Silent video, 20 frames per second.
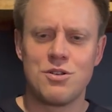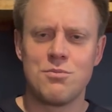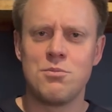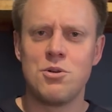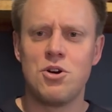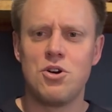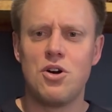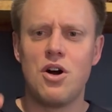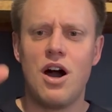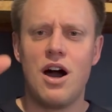of
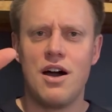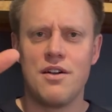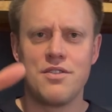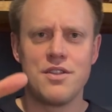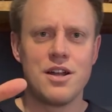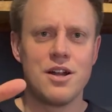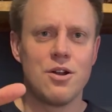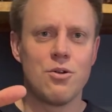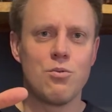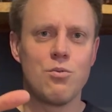Mull on
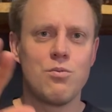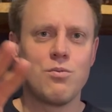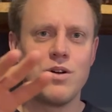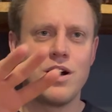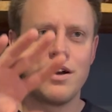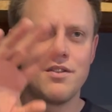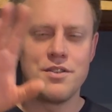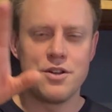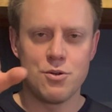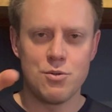
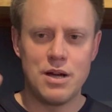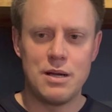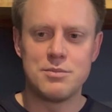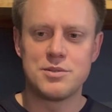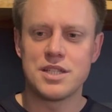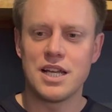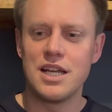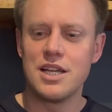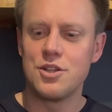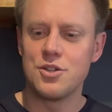their
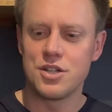website.